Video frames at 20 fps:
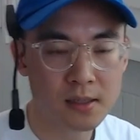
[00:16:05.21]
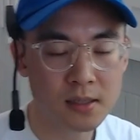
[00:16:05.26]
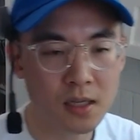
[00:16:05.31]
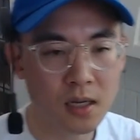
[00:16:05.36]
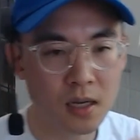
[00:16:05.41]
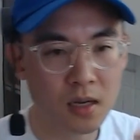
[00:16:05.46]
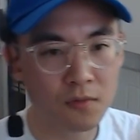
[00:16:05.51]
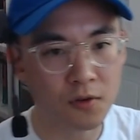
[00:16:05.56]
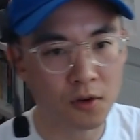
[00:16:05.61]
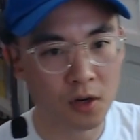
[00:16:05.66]

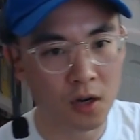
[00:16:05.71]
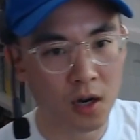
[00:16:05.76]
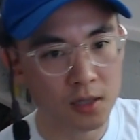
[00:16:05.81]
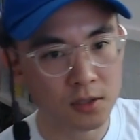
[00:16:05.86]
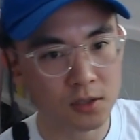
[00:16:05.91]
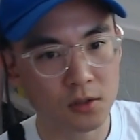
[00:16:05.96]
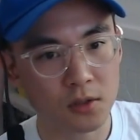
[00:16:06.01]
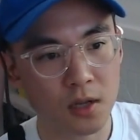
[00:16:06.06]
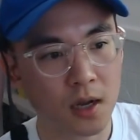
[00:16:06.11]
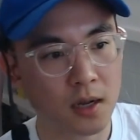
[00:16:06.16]
stuff, you're
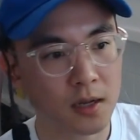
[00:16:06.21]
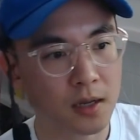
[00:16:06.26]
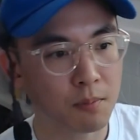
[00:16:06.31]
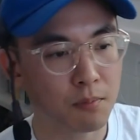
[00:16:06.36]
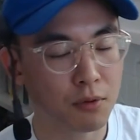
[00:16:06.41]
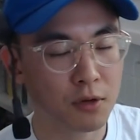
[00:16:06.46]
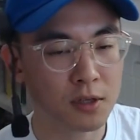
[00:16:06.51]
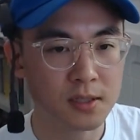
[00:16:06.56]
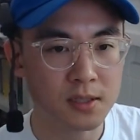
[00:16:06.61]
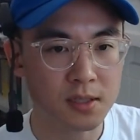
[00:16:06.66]
console logging,
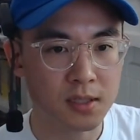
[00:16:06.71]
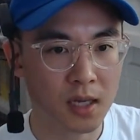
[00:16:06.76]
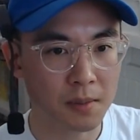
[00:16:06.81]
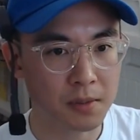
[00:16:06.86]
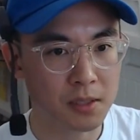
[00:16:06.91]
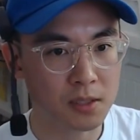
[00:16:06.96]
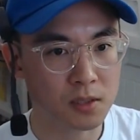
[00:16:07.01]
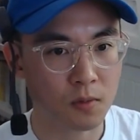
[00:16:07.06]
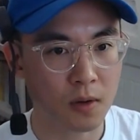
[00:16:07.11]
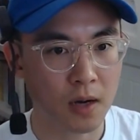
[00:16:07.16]
print
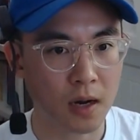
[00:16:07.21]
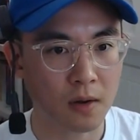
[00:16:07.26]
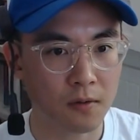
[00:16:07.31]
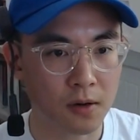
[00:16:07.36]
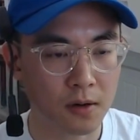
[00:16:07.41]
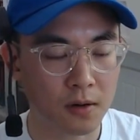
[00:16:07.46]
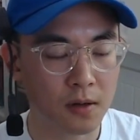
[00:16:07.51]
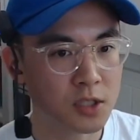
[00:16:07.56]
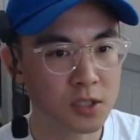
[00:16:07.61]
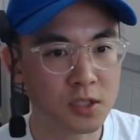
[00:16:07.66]
statements,
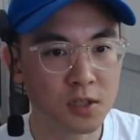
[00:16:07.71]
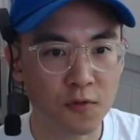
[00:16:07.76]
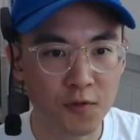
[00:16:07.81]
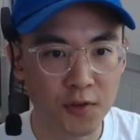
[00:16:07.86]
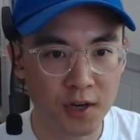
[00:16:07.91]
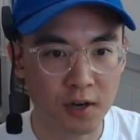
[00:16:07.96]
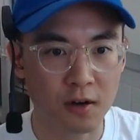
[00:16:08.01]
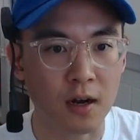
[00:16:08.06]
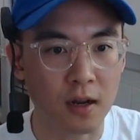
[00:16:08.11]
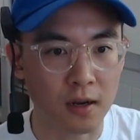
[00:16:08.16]
whatever, just to
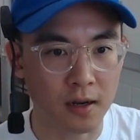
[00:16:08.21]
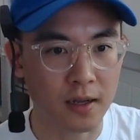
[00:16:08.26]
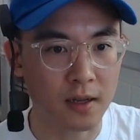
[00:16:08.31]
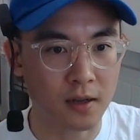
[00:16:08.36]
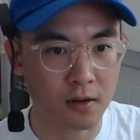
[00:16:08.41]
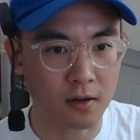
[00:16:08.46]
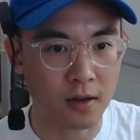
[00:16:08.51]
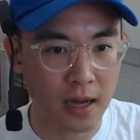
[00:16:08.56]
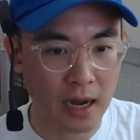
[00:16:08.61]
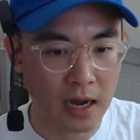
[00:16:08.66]
figure out
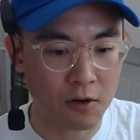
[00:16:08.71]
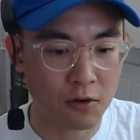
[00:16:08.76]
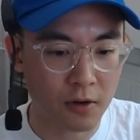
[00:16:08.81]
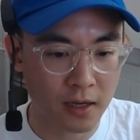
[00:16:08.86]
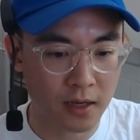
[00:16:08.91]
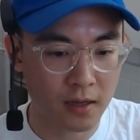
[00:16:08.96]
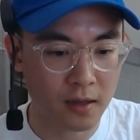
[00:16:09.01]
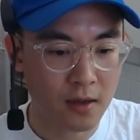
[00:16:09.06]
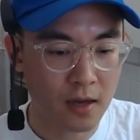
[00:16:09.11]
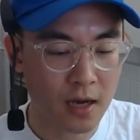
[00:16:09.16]
like, okay, how do
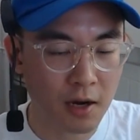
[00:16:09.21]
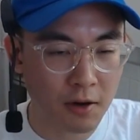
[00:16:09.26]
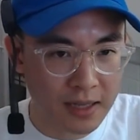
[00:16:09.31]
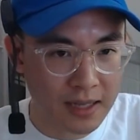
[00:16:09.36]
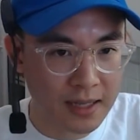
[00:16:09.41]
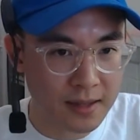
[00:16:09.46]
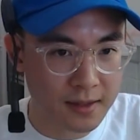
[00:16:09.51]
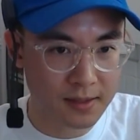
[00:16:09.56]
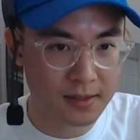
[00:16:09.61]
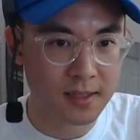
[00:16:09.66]
I
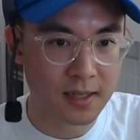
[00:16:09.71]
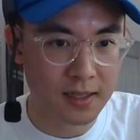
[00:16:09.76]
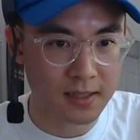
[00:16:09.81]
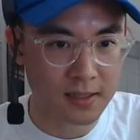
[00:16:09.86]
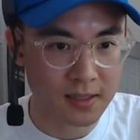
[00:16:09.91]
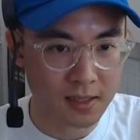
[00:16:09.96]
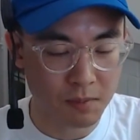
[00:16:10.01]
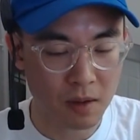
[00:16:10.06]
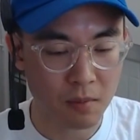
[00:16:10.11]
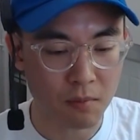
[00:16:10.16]
get this thing
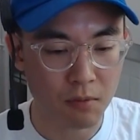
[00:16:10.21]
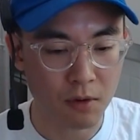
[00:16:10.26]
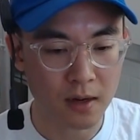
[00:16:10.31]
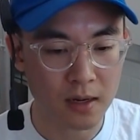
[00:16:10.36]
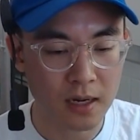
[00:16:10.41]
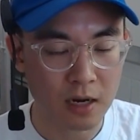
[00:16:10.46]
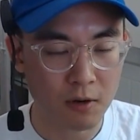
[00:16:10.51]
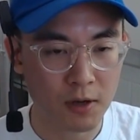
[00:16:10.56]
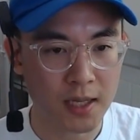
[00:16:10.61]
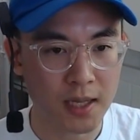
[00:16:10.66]
that's in my
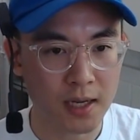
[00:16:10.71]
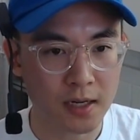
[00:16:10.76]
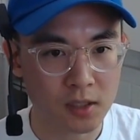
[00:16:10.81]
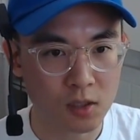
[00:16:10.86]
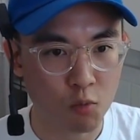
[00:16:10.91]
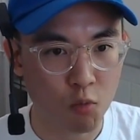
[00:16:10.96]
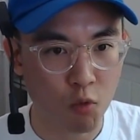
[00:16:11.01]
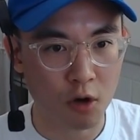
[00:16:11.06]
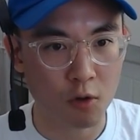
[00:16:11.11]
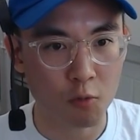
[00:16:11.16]
brain? How do I get it
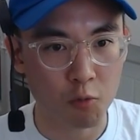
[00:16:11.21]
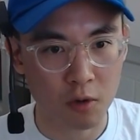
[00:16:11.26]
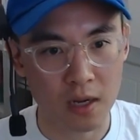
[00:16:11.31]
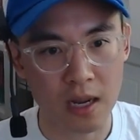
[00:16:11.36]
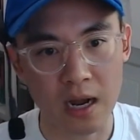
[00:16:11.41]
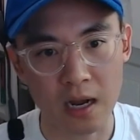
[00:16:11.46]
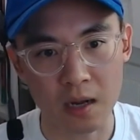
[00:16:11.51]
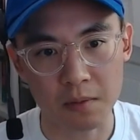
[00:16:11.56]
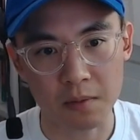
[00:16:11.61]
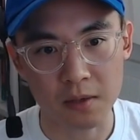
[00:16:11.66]
to work
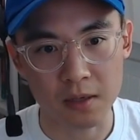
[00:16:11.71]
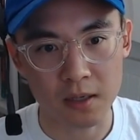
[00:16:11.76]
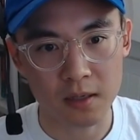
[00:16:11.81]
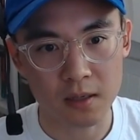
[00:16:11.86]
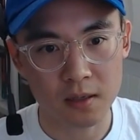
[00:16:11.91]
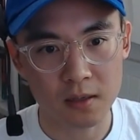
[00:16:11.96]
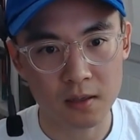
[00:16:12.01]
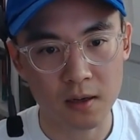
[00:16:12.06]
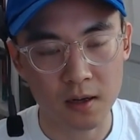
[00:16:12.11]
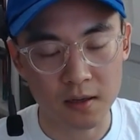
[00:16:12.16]

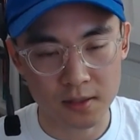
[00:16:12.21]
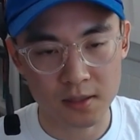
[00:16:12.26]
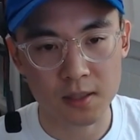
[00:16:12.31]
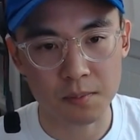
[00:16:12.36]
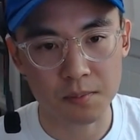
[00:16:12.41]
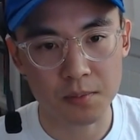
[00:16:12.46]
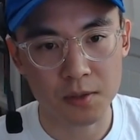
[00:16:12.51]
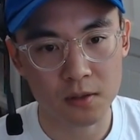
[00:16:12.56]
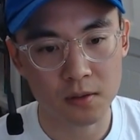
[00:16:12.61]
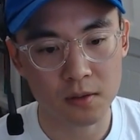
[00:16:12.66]
reliably on this
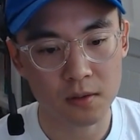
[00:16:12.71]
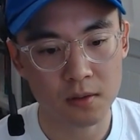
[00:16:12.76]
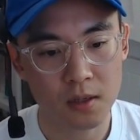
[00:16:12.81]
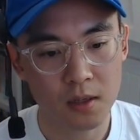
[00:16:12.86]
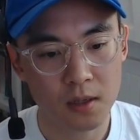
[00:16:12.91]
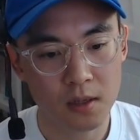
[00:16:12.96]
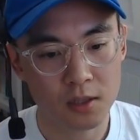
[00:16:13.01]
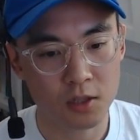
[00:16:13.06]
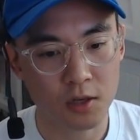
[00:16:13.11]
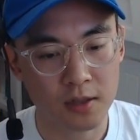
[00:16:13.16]
computer?
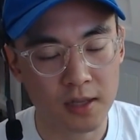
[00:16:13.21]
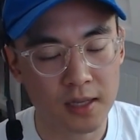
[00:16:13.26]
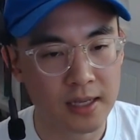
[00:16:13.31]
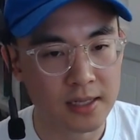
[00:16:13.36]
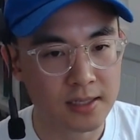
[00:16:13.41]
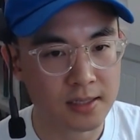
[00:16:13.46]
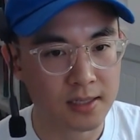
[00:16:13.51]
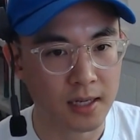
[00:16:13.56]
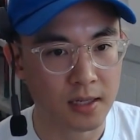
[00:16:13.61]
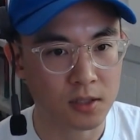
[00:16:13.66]
So I think
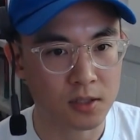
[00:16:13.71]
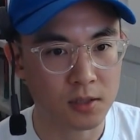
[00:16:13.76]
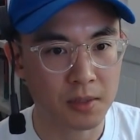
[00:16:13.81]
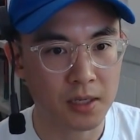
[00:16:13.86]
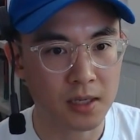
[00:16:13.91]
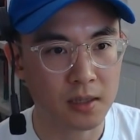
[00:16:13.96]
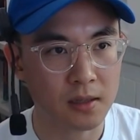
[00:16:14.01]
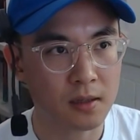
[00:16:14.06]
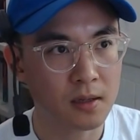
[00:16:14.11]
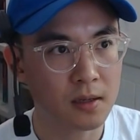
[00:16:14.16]
that's like, to
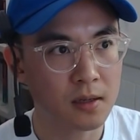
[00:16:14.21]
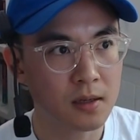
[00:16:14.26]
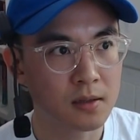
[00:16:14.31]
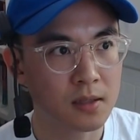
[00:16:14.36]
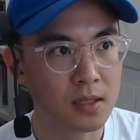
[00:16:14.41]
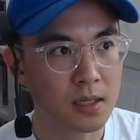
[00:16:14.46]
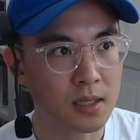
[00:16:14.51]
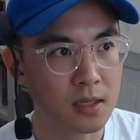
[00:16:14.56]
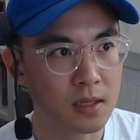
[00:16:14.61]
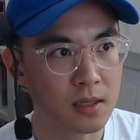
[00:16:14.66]
me,
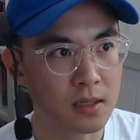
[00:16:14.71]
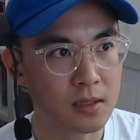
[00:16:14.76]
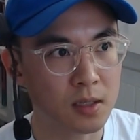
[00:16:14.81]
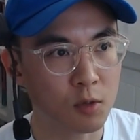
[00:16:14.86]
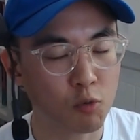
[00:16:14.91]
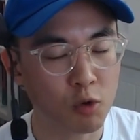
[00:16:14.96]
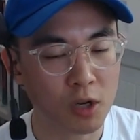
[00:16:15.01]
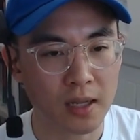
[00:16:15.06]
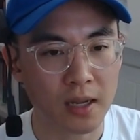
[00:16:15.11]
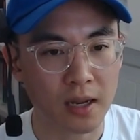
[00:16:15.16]
the
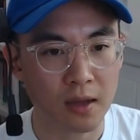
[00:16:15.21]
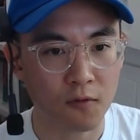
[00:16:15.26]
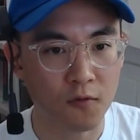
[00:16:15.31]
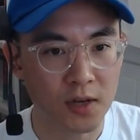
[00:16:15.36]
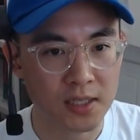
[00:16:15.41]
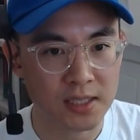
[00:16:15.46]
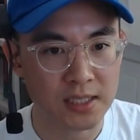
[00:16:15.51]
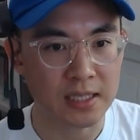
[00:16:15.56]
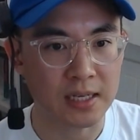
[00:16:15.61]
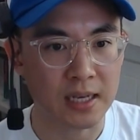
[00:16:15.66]
really like
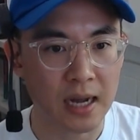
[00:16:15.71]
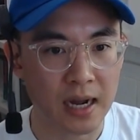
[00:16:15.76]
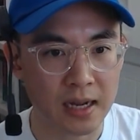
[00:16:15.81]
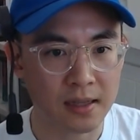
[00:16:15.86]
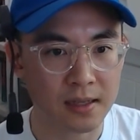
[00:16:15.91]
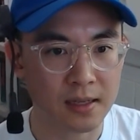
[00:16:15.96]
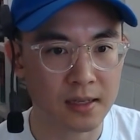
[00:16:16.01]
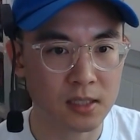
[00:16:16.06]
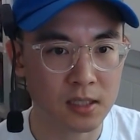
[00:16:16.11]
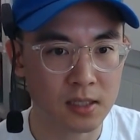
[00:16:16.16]
fuzzy
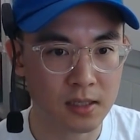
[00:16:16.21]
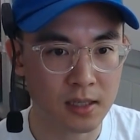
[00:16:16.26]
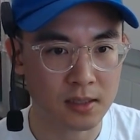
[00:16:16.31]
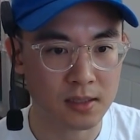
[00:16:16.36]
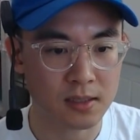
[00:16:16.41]
line that's